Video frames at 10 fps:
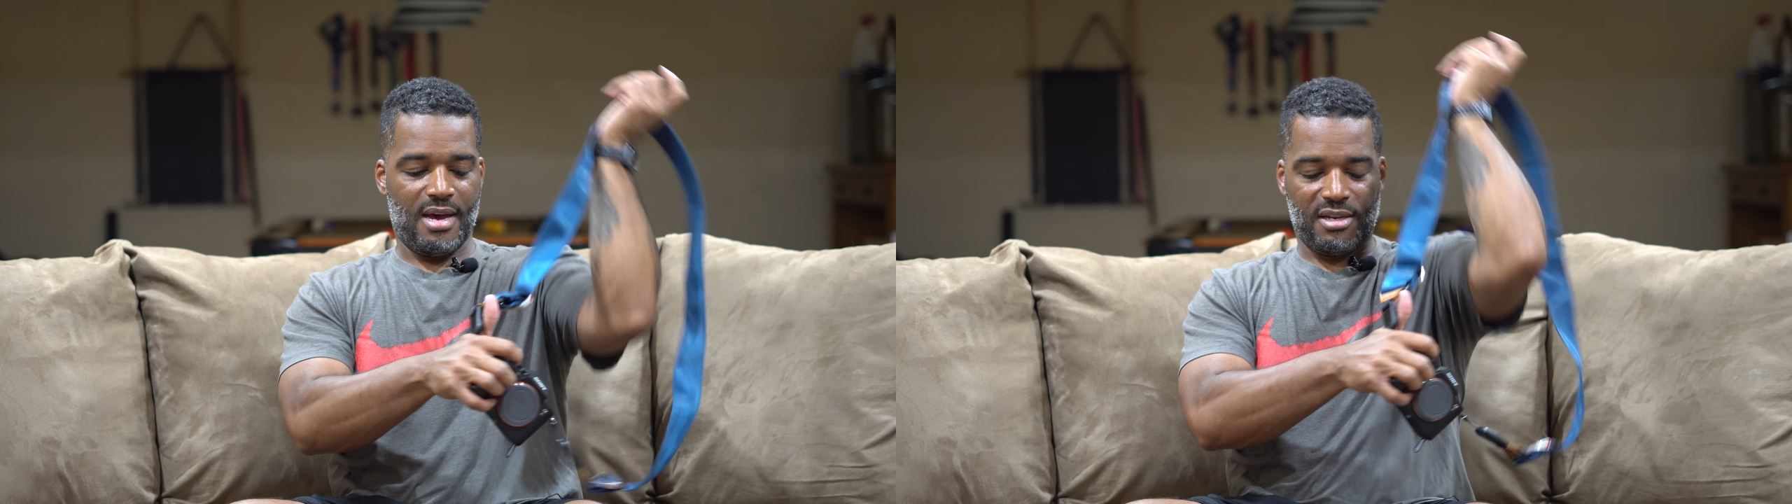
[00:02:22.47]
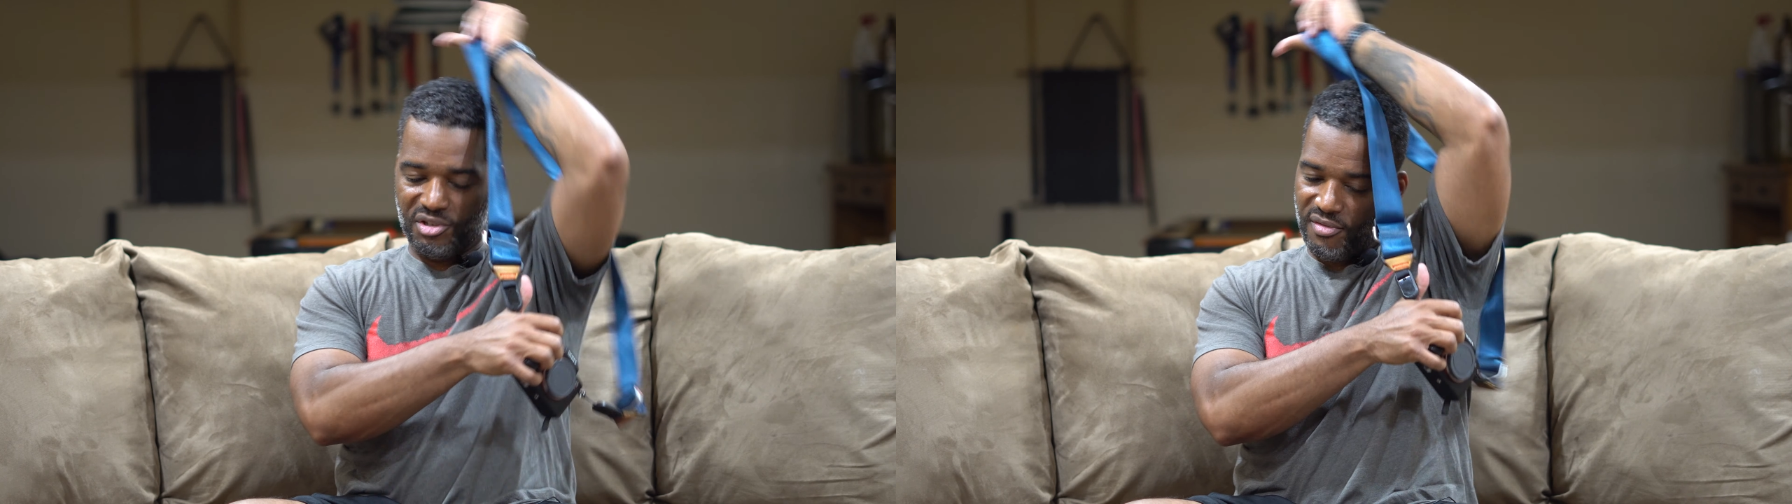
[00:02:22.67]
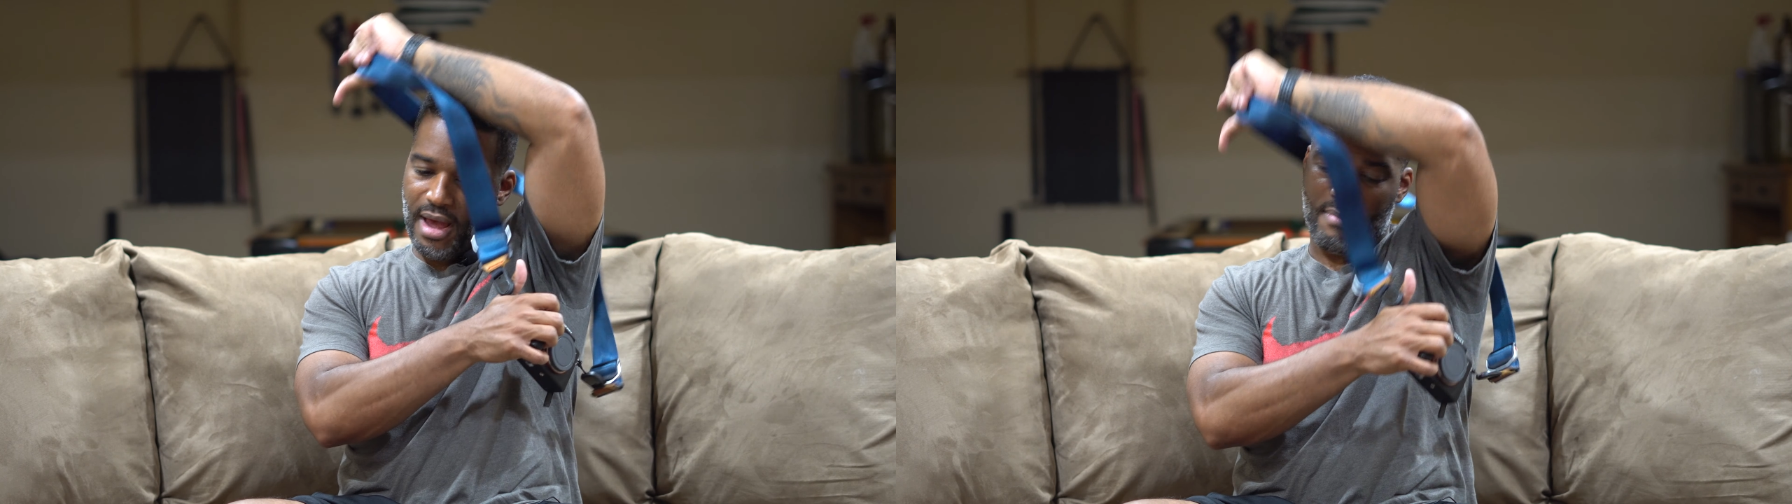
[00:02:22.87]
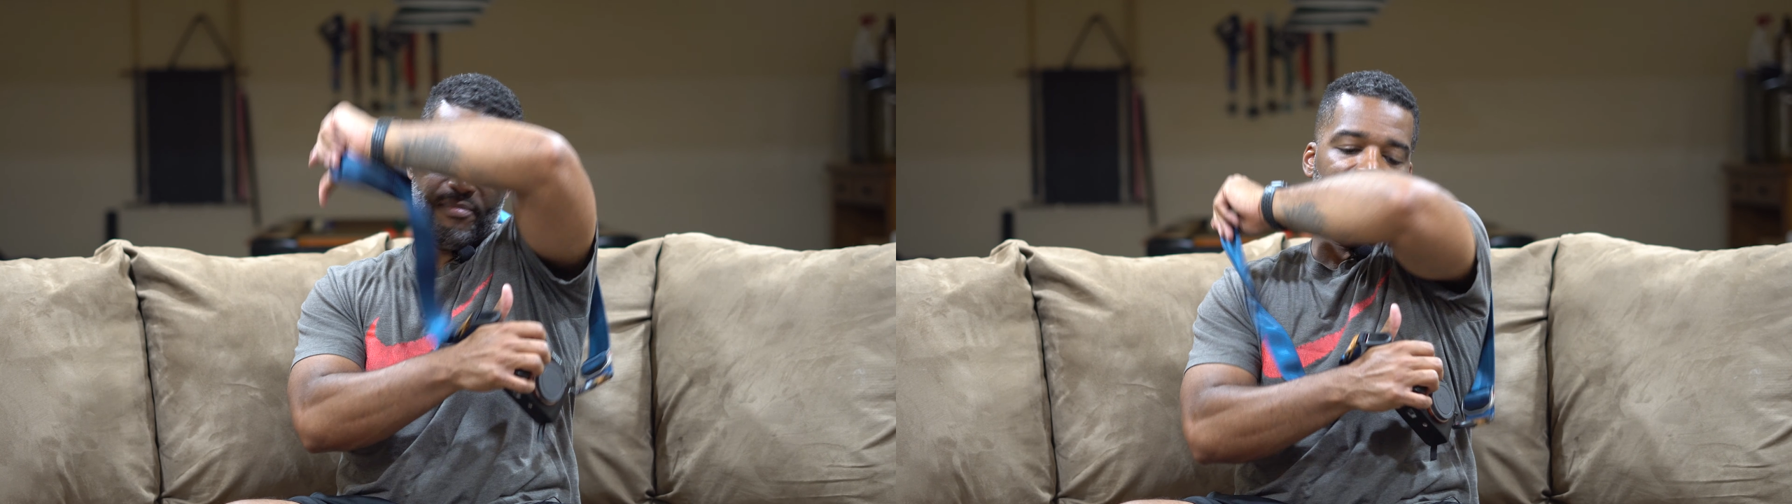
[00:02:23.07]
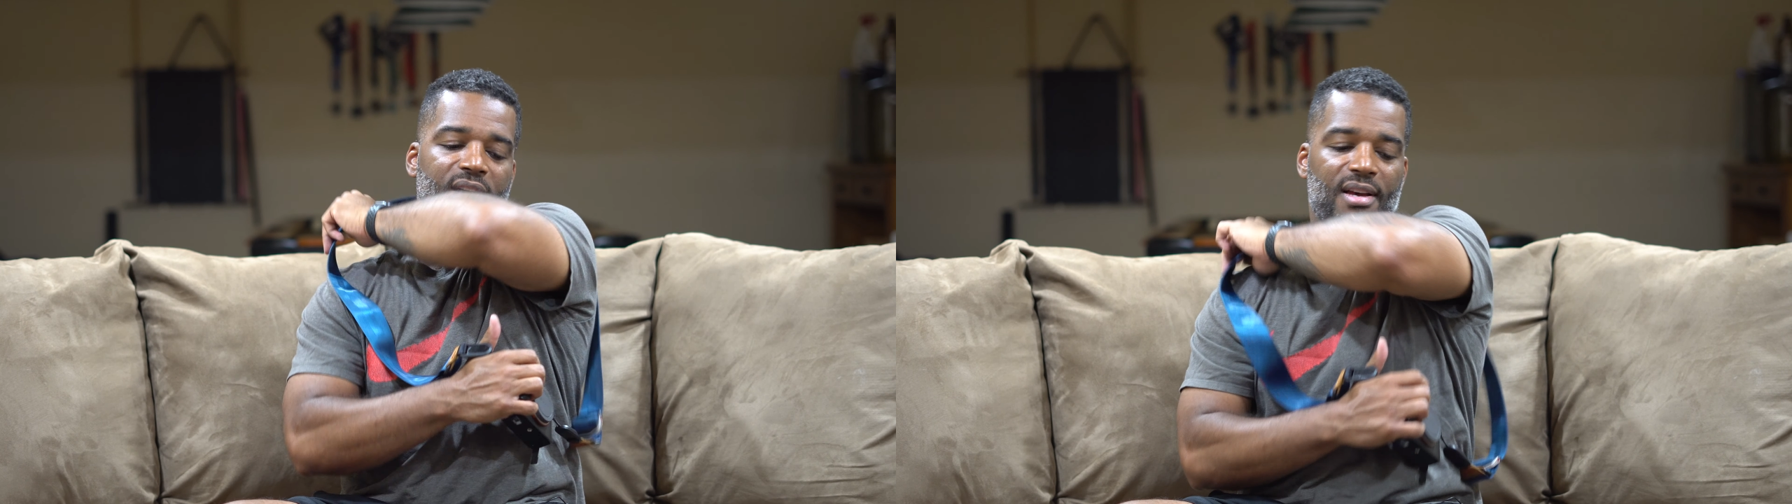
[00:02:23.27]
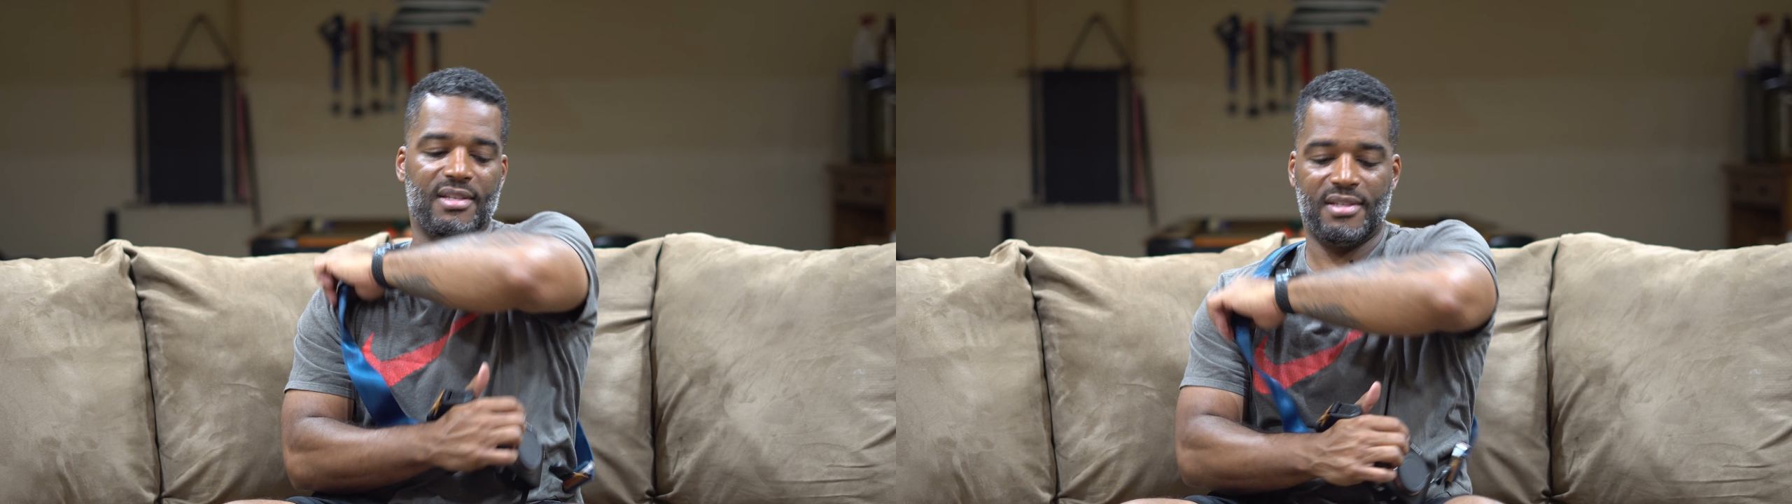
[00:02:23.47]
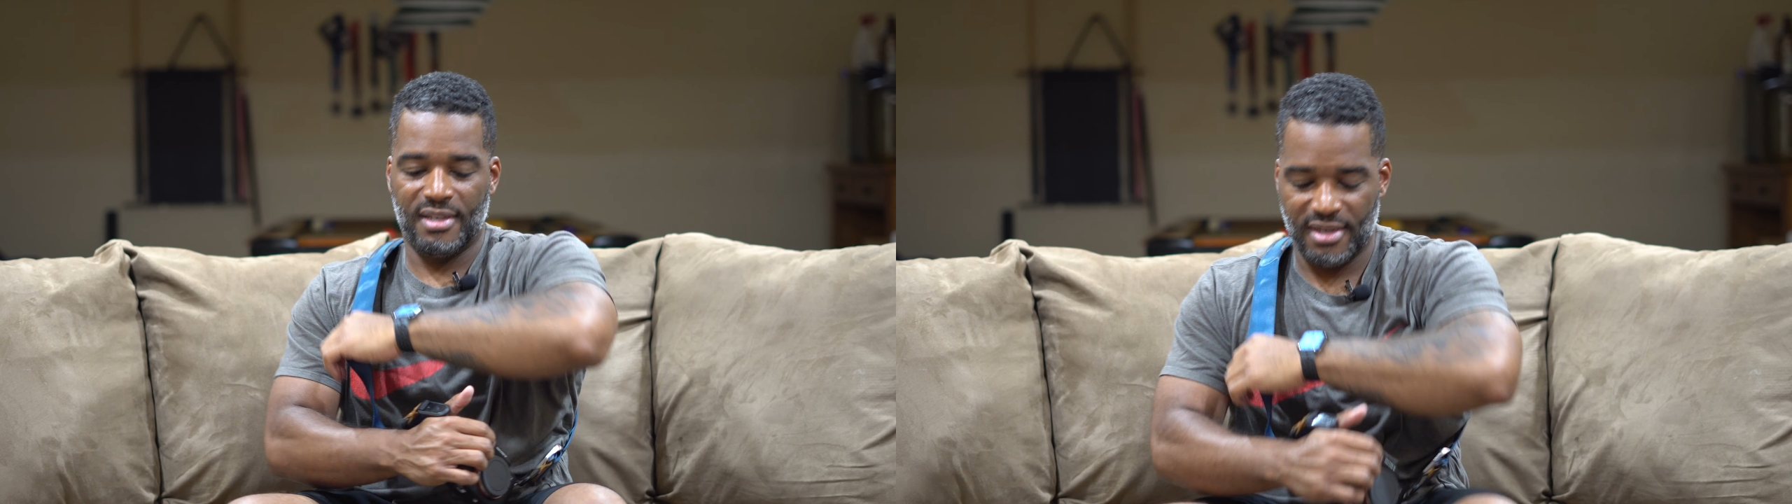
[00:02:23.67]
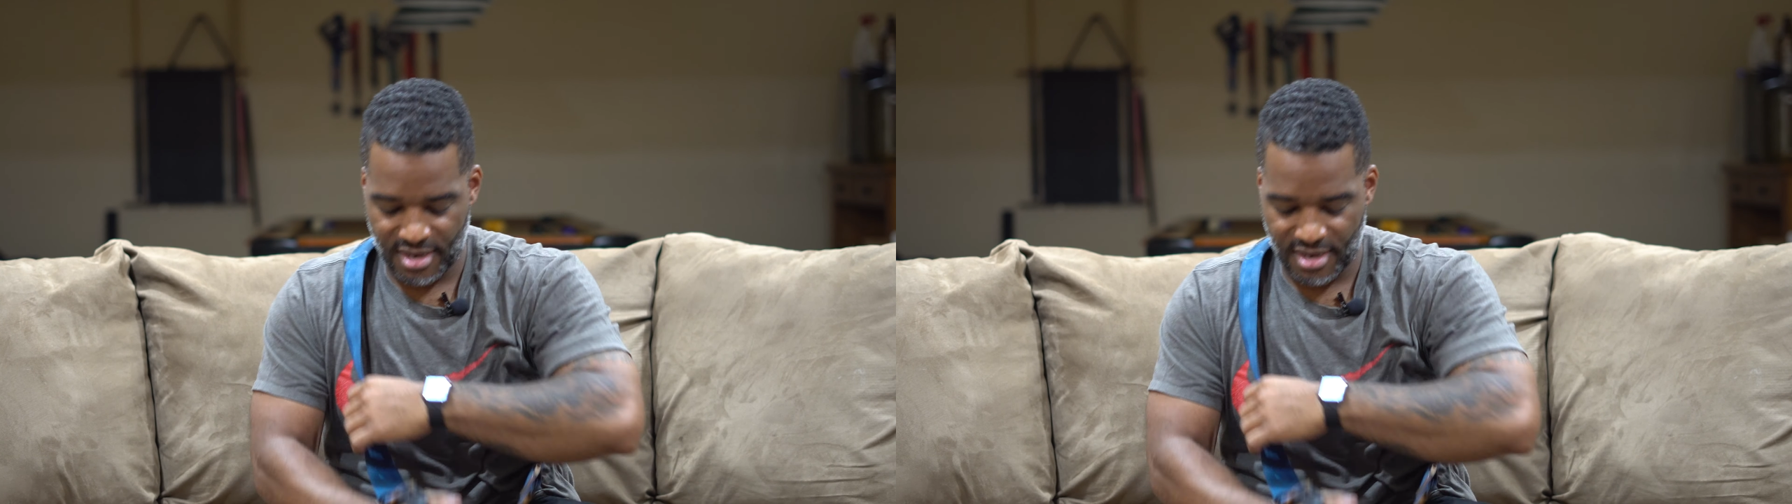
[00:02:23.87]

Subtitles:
strap because